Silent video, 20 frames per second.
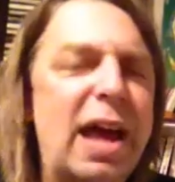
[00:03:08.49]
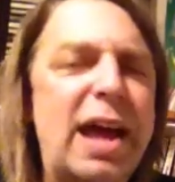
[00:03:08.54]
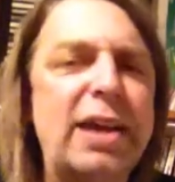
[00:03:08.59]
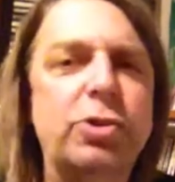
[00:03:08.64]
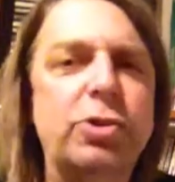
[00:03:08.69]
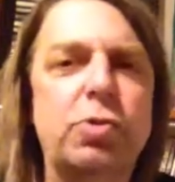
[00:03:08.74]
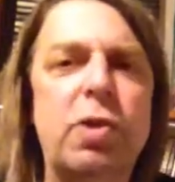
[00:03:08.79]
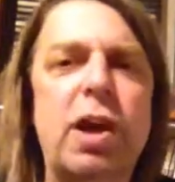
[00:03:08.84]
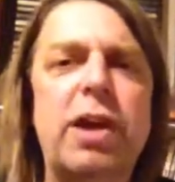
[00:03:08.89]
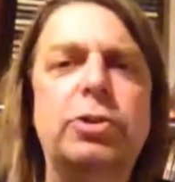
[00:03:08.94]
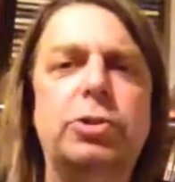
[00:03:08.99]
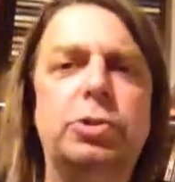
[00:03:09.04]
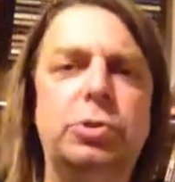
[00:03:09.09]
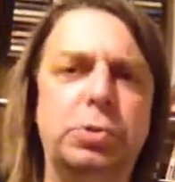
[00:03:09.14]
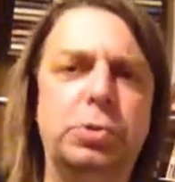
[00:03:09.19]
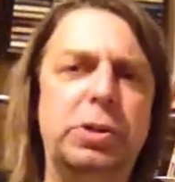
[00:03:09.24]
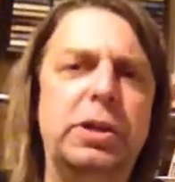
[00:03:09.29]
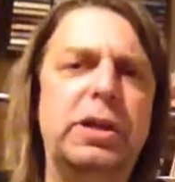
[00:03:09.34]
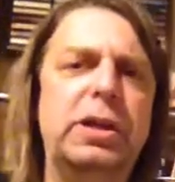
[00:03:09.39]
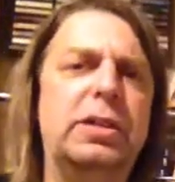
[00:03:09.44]
I try
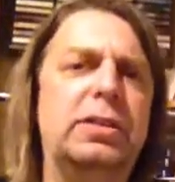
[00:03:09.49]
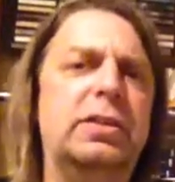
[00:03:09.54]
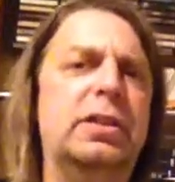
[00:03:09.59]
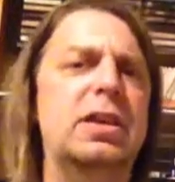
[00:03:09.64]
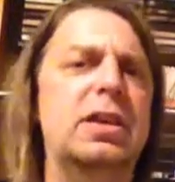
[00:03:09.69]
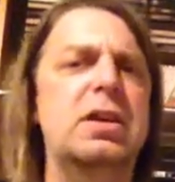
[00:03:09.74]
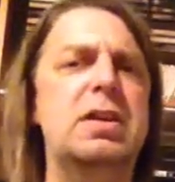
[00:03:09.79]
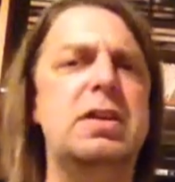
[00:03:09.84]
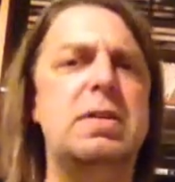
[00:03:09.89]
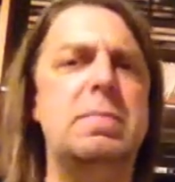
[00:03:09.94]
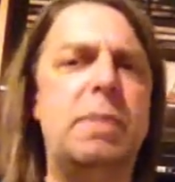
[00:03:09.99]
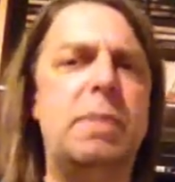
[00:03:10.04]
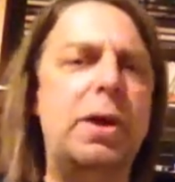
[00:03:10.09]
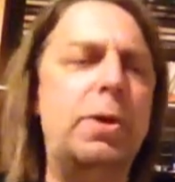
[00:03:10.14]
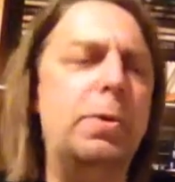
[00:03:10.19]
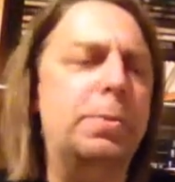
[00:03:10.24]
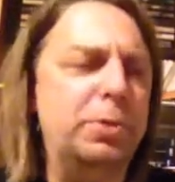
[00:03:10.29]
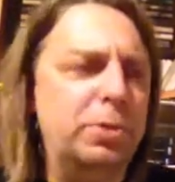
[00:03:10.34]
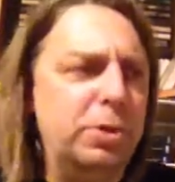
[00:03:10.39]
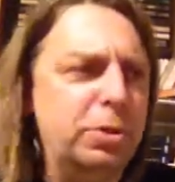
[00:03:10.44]
to hit my
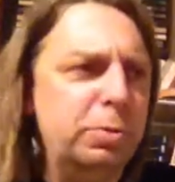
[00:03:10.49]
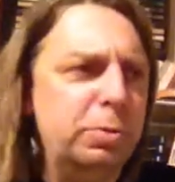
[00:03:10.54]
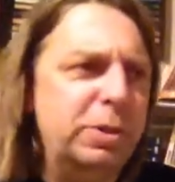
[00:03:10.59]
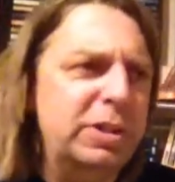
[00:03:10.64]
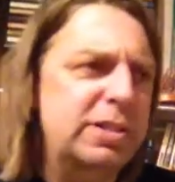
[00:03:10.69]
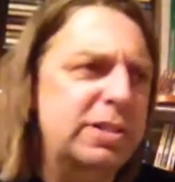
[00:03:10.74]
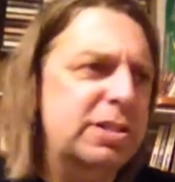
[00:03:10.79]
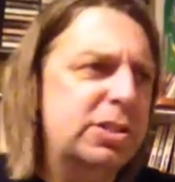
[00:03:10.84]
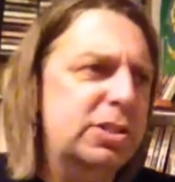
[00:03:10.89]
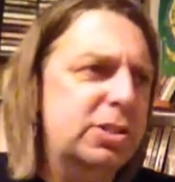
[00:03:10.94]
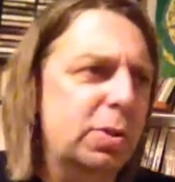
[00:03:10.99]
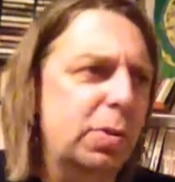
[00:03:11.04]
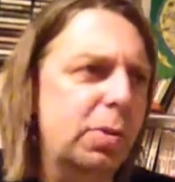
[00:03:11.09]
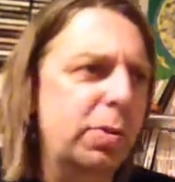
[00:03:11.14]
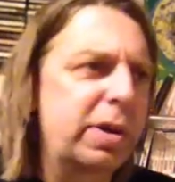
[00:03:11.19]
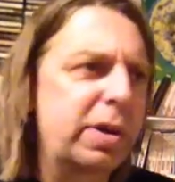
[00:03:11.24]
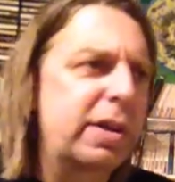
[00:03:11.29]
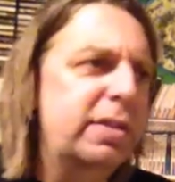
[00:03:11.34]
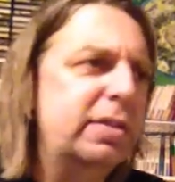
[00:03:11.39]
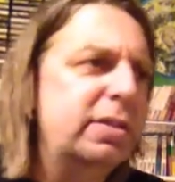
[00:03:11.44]
opponent with a
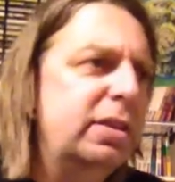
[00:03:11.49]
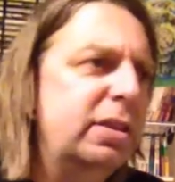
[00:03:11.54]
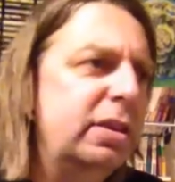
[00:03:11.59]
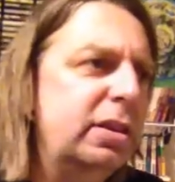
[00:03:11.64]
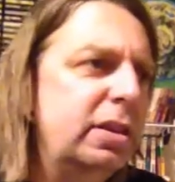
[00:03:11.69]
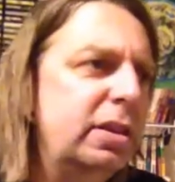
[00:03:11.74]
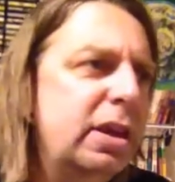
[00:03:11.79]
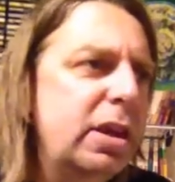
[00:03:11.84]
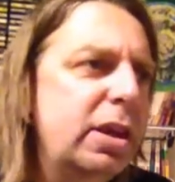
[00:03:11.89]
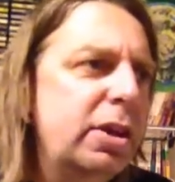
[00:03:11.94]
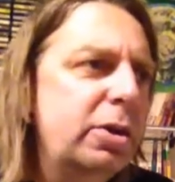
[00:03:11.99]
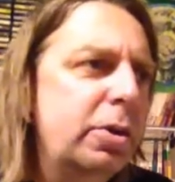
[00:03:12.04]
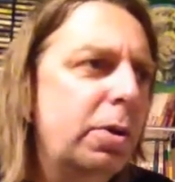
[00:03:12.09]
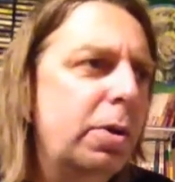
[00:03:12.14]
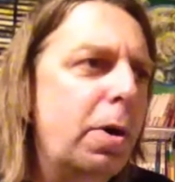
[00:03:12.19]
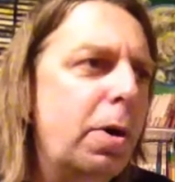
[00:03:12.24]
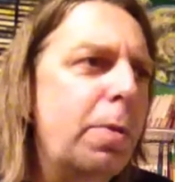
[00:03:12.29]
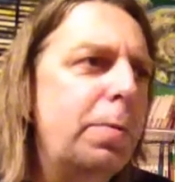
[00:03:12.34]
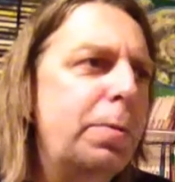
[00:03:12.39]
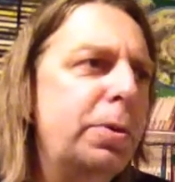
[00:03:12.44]
sword, and
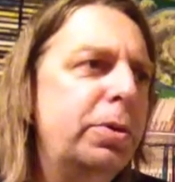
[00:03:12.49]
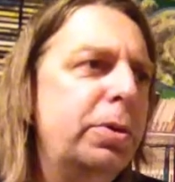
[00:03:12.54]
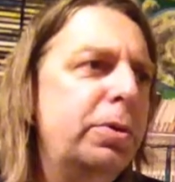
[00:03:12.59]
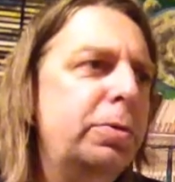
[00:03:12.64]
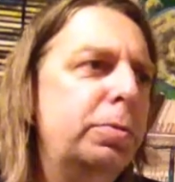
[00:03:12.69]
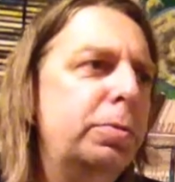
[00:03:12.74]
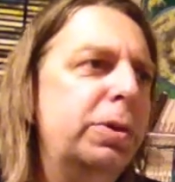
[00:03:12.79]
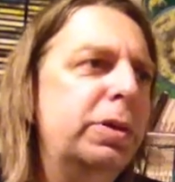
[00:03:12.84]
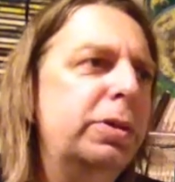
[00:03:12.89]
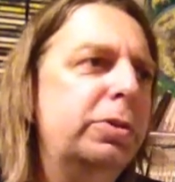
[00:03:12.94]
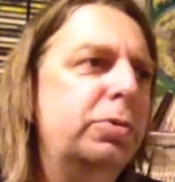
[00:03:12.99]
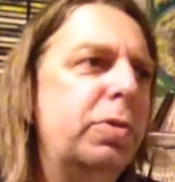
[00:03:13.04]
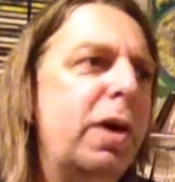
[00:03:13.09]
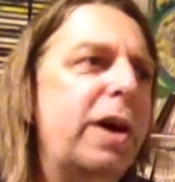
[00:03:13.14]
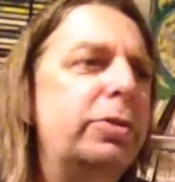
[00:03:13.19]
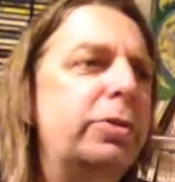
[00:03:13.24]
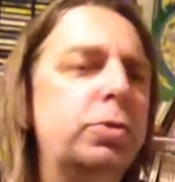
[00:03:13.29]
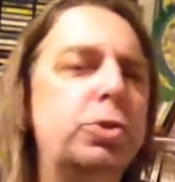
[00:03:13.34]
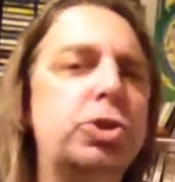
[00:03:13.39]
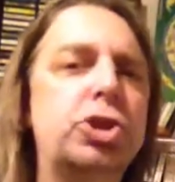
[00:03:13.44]
your opponent will
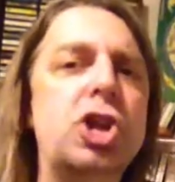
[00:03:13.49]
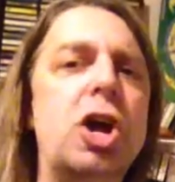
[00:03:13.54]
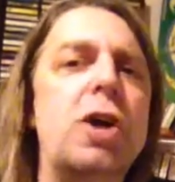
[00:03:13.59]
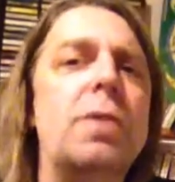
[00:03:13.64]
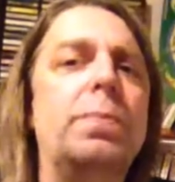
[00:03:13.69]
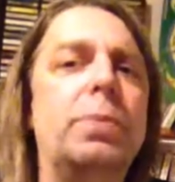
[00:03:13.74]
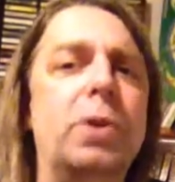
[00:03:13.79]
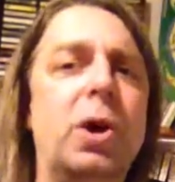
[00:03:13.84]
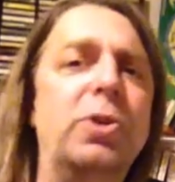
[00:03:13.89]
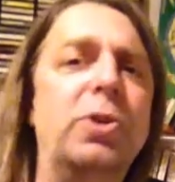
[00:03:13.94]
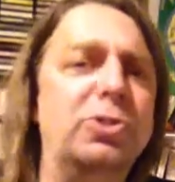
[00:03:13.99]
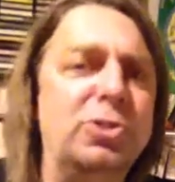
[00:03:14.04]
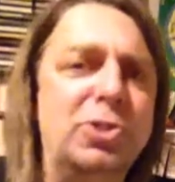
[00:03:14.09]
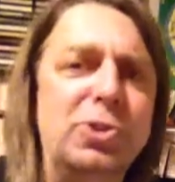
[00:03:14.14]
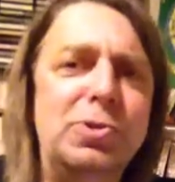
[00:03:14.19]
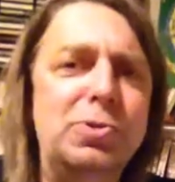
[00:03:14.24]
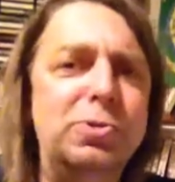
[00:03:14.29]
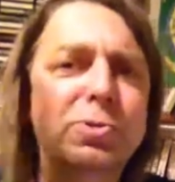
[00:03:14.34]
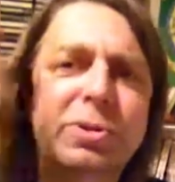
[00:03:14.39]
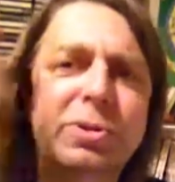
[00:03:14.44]
try to jump on
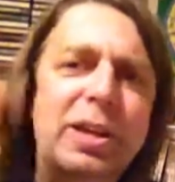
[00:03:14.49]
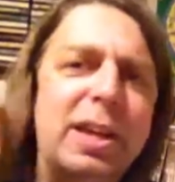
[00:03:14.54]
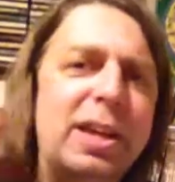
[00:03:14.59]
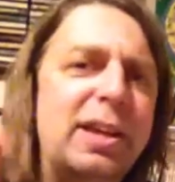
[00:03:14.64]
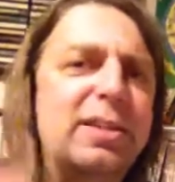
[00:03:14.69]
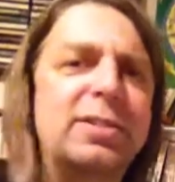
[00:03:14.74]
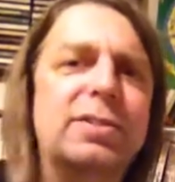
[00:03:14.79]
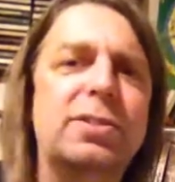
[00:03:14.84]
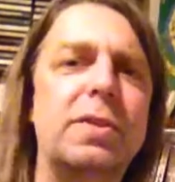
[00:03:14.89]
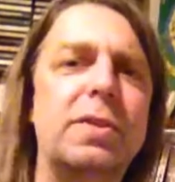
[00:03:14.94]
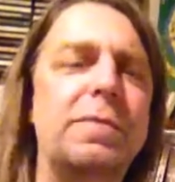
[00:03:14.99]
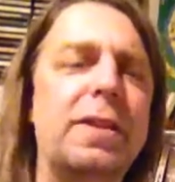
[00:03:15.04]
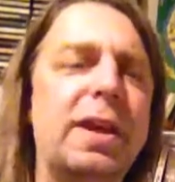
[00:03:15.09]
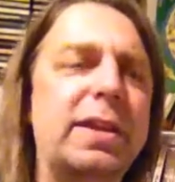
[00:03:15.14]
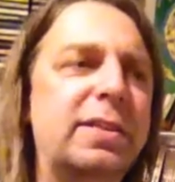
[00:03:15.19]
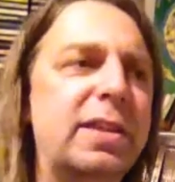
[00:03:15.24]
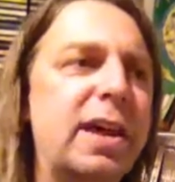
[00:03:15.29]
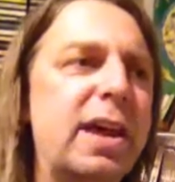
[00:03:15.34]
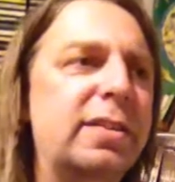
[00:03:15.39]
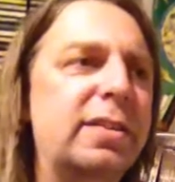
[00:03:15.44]
you. Okay, stuff
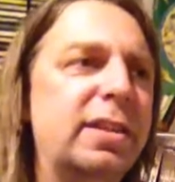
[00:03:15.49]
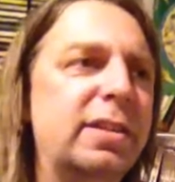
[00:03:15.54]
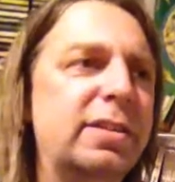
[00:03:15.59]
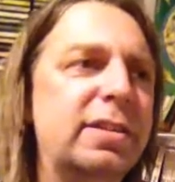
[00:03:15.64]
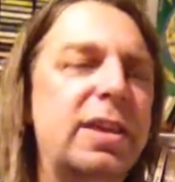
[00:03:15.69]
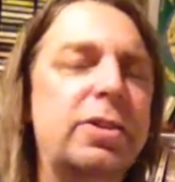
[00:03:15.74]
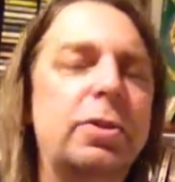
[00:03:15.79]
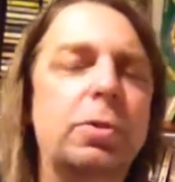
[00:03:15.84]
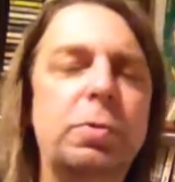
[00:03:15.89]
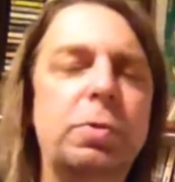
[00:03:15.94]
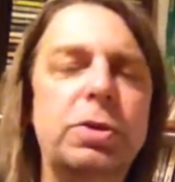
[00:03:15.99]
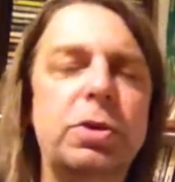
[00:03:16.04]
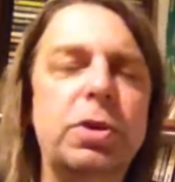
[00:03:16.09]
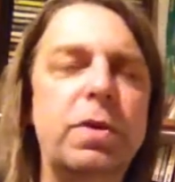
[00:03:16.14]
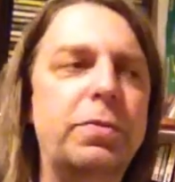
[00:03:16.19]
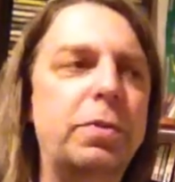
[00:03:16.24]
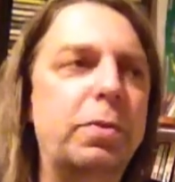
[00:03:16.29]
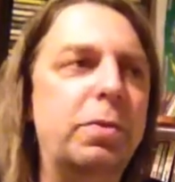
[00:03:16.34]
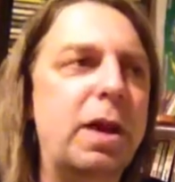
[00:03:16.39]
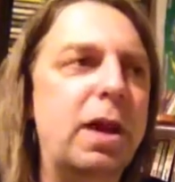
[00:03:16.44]
like that. And yeah, the winner
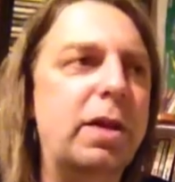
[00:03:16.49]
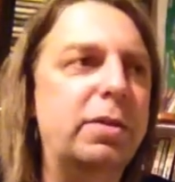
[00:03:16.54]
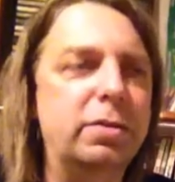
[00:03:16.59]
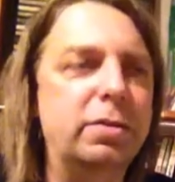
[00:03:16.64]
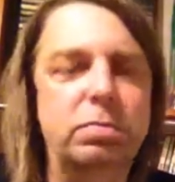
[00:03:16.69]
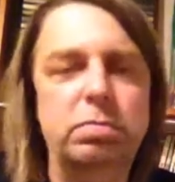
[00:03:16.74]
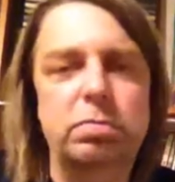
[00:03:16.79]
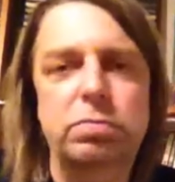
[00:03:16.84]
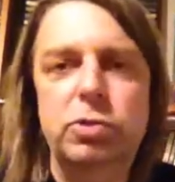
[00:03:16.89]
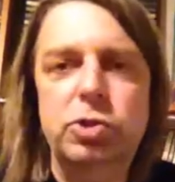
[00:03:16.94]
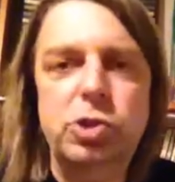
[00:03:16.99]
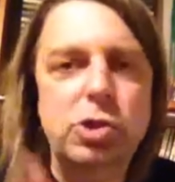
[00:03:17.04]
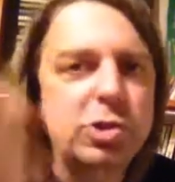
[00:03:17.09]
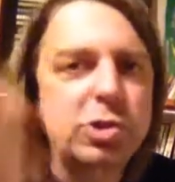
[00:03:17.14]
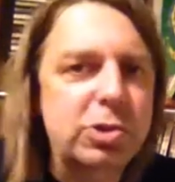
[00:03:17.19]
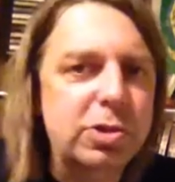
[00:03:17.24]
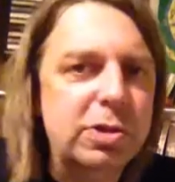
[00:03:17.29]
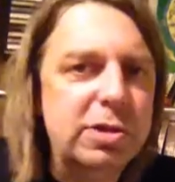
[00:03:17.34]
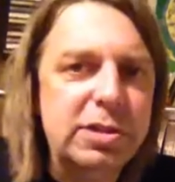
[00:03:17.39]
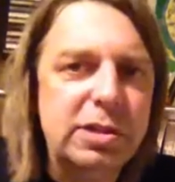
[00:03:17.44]
of the round
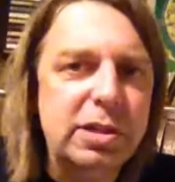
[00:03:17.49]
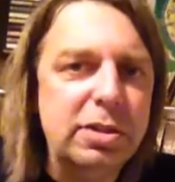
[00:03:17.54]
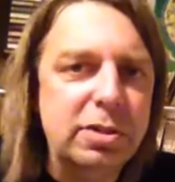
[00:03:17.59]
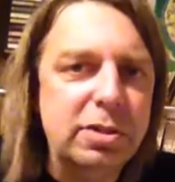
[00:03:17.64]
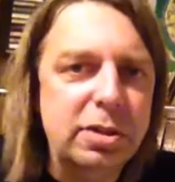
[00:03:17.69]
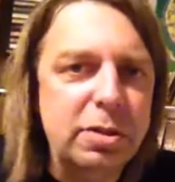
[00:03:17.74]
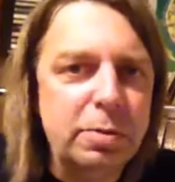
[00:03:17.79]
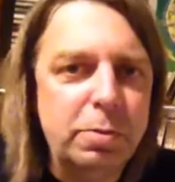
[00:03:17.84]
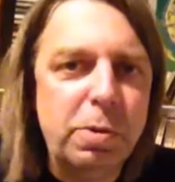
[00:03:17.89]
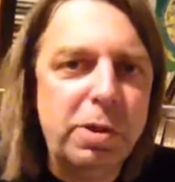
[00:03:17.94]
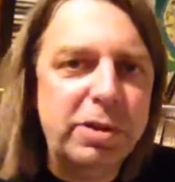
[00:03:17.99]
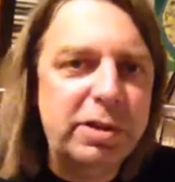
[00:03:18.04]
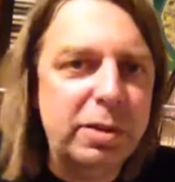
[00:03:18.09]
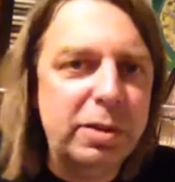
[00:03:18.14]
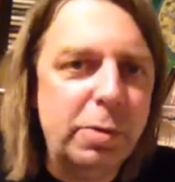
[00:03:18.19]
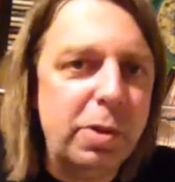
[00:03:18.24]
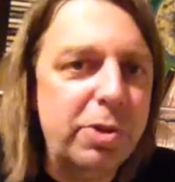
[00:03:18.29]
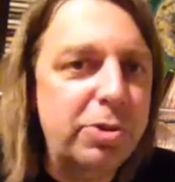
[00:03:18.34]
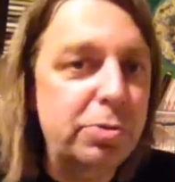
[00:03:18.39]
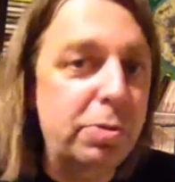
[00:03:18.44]
just succeeded in what he
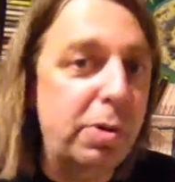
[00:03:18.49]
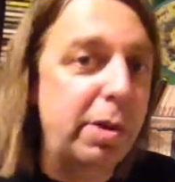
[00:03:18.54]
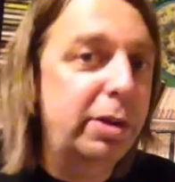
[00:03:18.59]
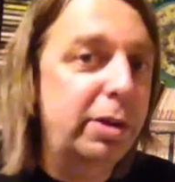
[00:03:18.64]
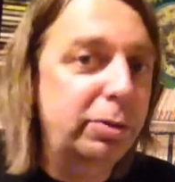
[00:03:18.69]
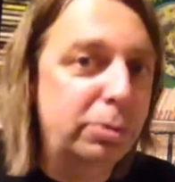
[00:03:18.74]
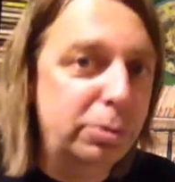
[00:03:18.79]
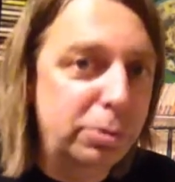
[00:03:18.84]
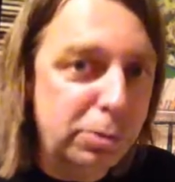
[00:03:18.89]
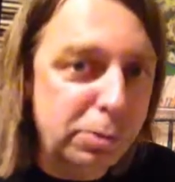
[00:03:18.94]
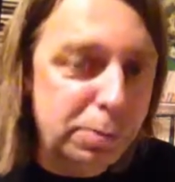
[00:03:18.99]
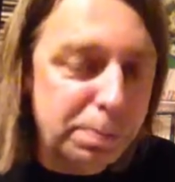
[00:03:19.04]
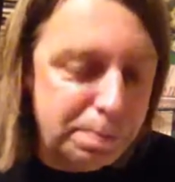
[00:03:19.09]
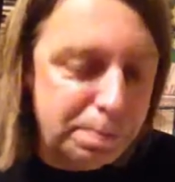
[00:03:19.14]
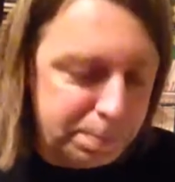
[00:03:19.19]
was trying to do.